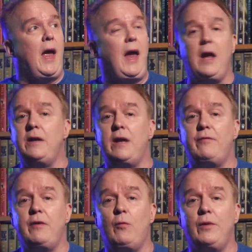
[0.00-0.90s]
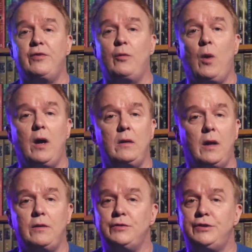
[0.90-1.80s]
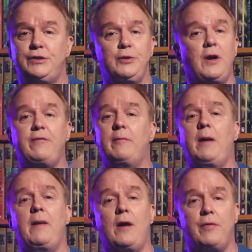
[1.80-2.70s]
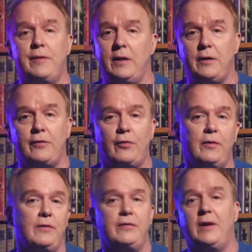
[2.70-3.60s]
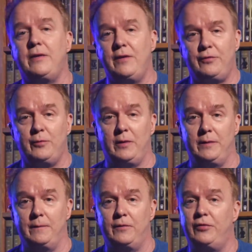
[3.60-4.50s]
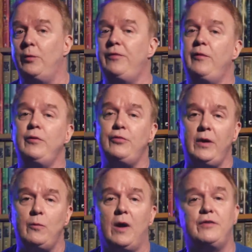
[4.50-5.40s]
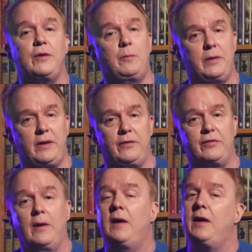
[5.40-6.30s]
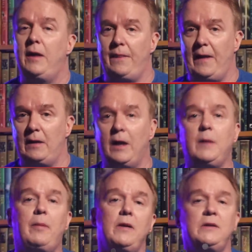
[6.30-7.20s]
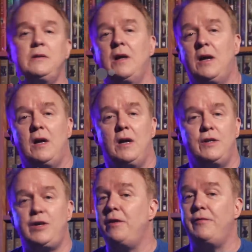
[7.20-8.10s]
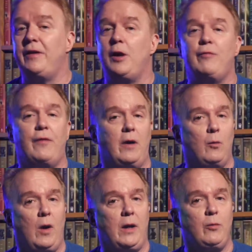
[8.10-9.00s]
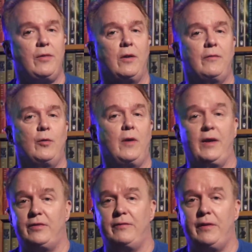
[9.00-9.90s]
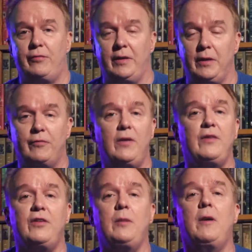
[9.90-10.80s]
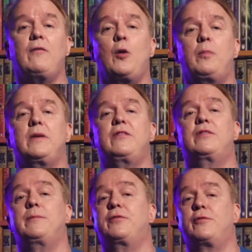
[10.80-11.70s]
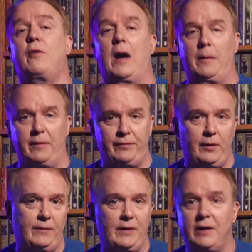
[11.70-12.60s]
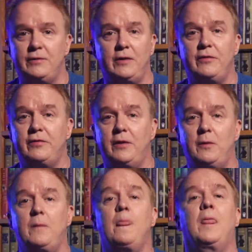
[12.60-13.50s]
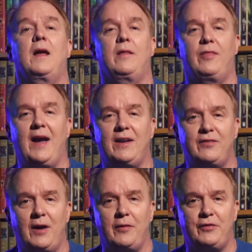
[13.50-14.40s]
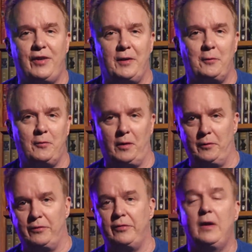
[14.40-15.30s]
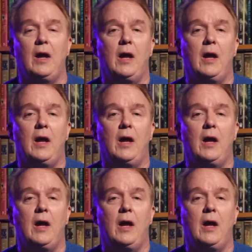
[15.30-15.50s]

And every once in a while, I'll shoot off my mouth in editorials like this one. So if you enjoyed watching, please hit that like button, share the video far and wide with all of your SFF reading friends, and above all, please subscribe if you have not done so. That is how the channel grows.